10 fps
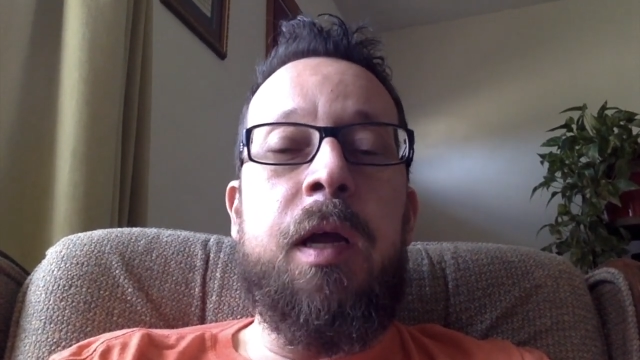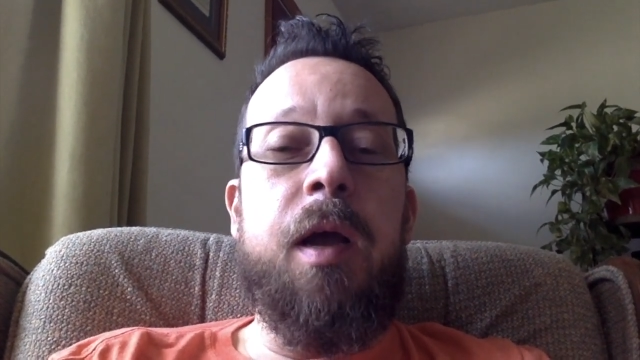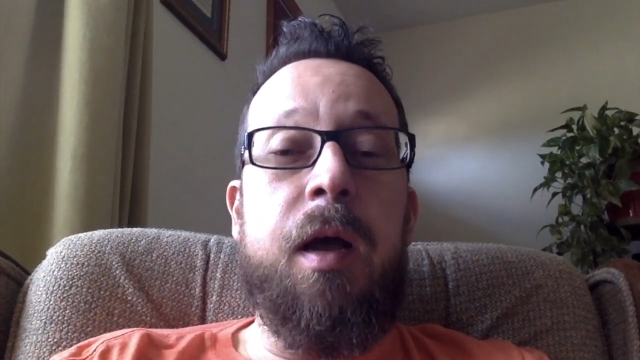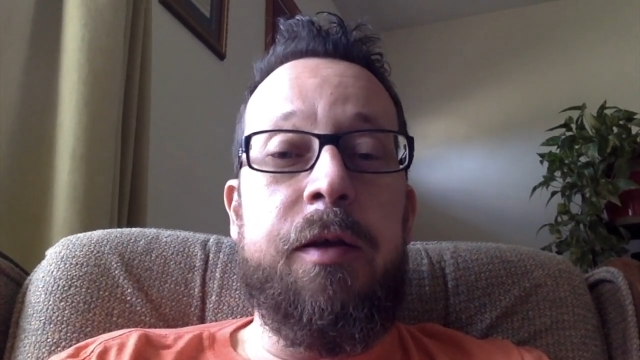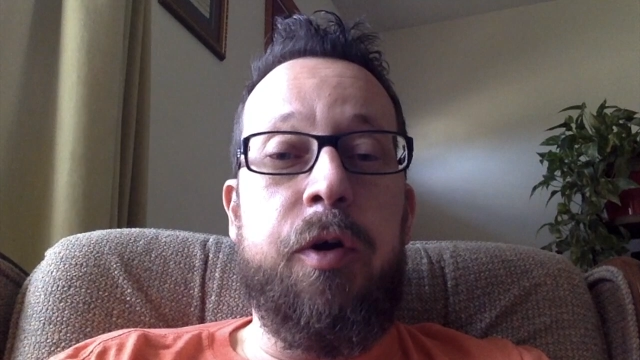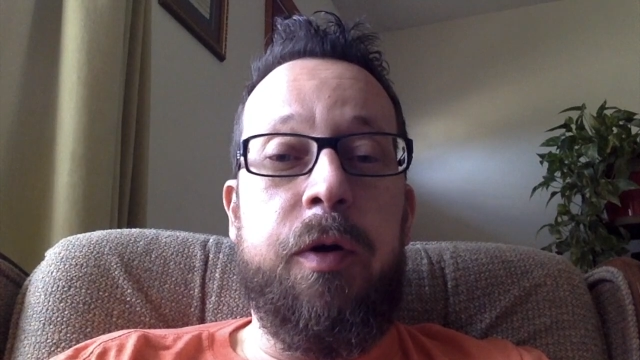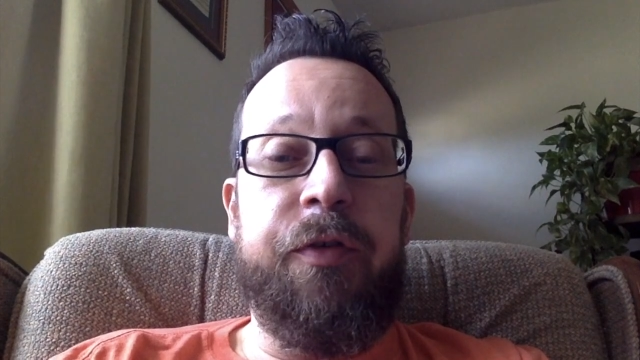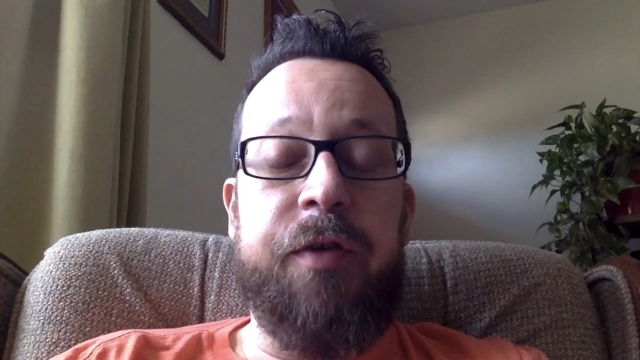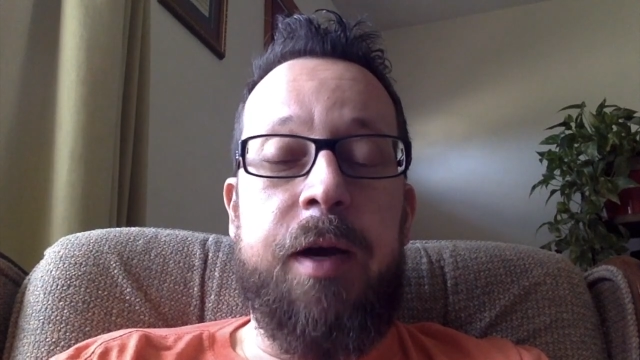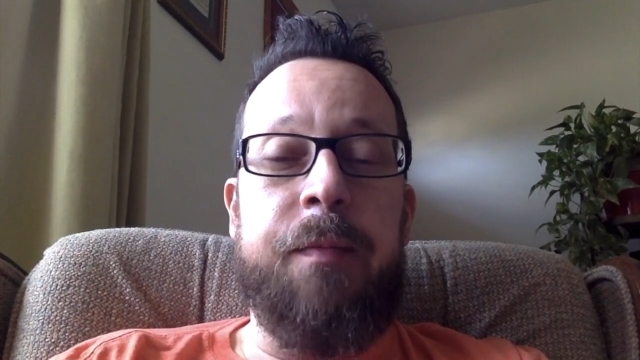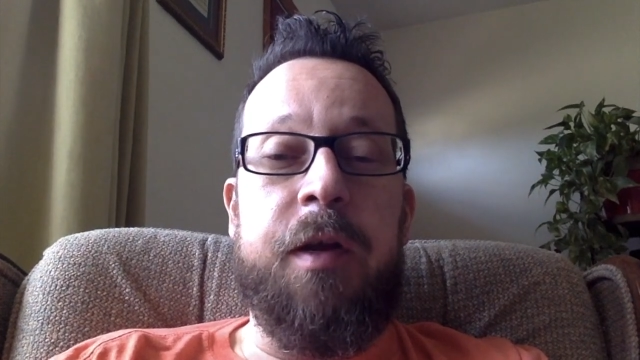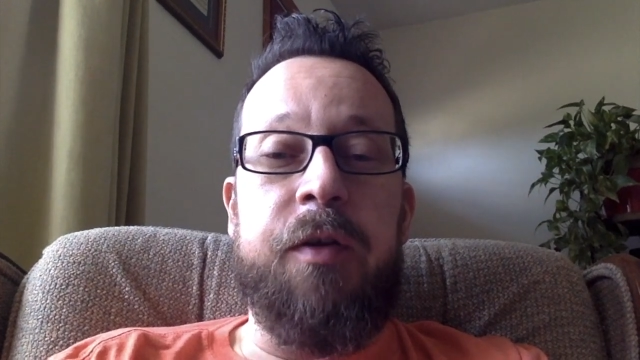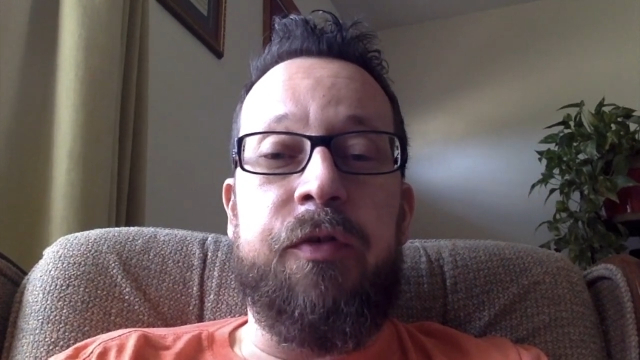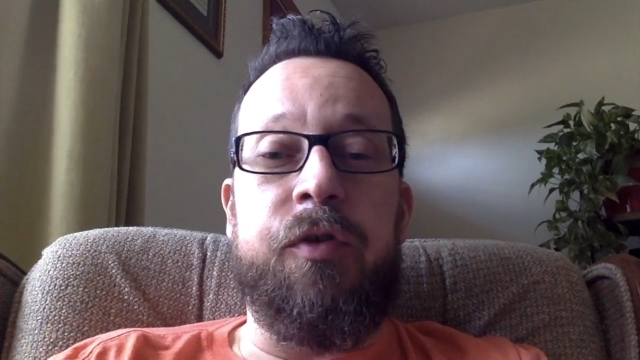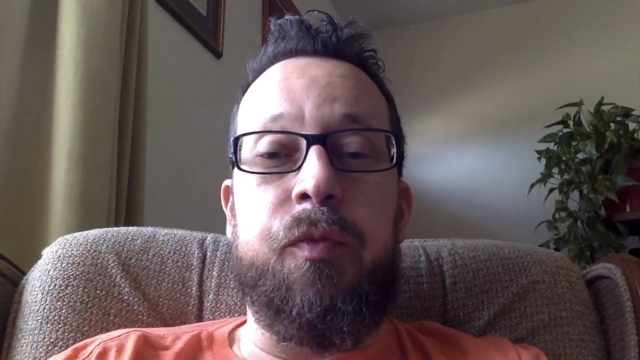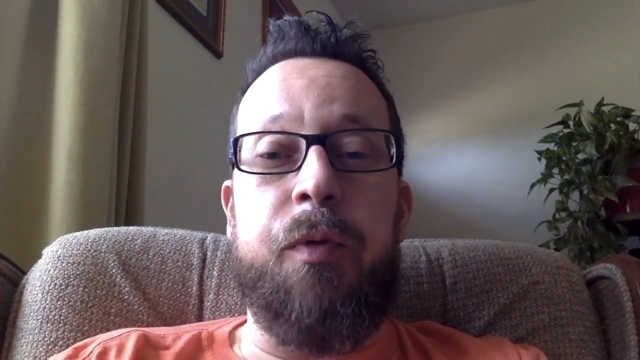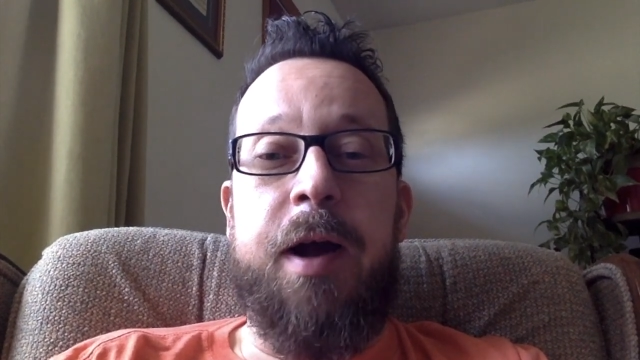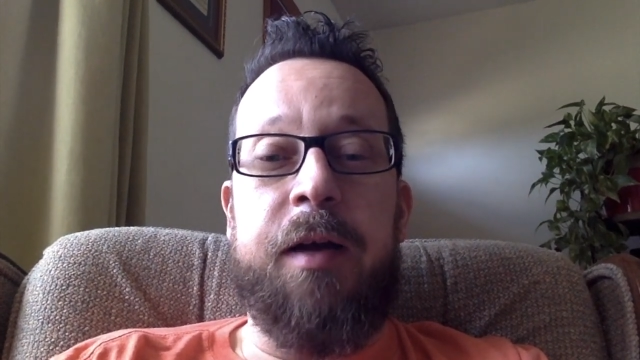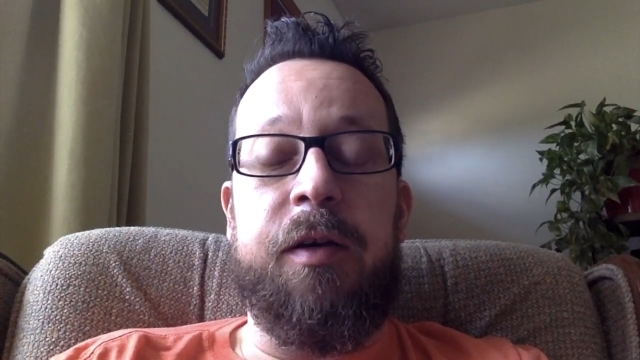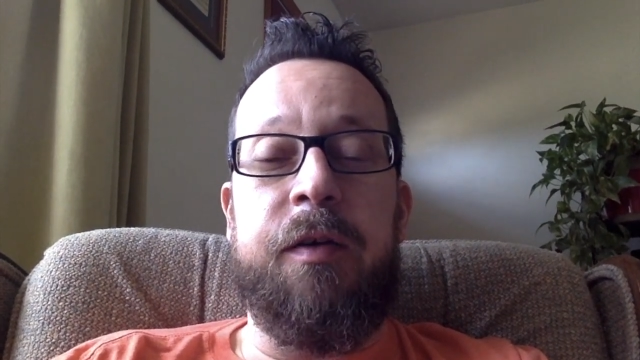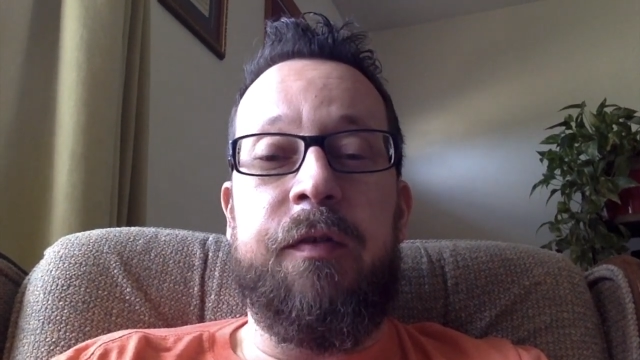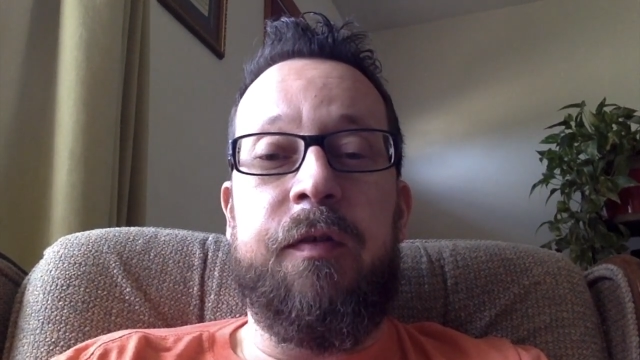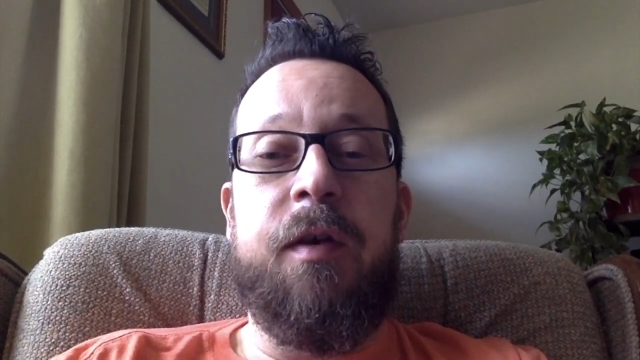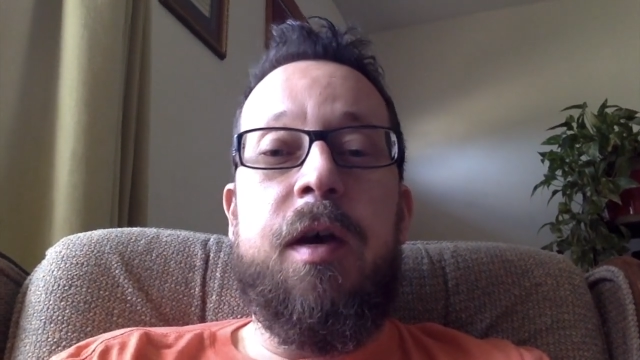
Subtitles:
your assignment is to practice